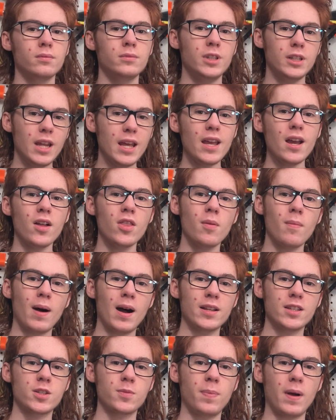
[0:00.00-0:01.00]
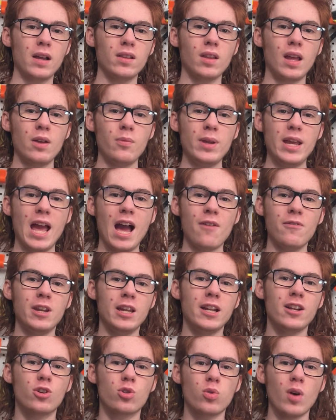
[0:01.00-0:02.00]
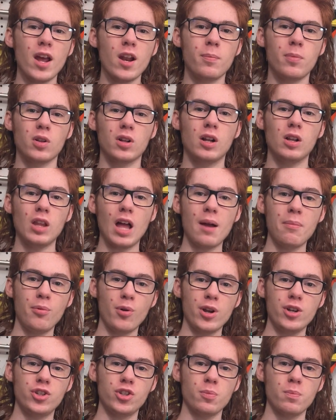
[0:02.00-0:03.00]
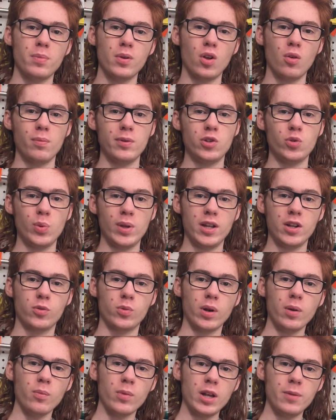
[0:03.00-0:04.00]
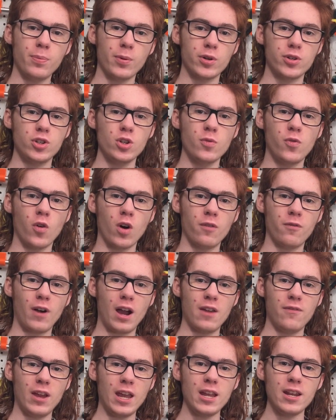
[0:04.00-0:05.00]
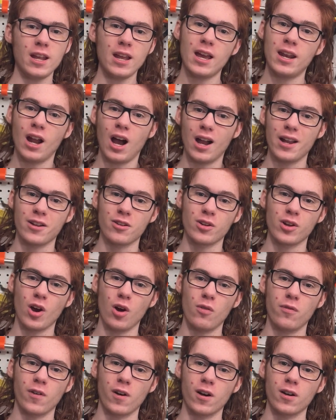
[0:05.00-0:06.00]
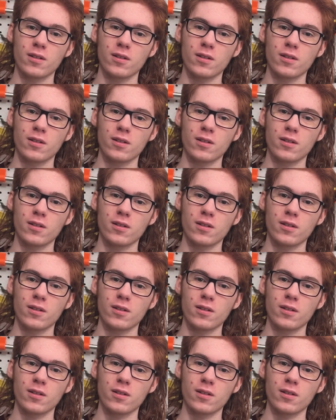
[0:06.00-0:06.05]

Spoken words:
Today on the mod spotlight, we have an incredible collaboration build between Grim Reaper 2458 and Iron Gopher.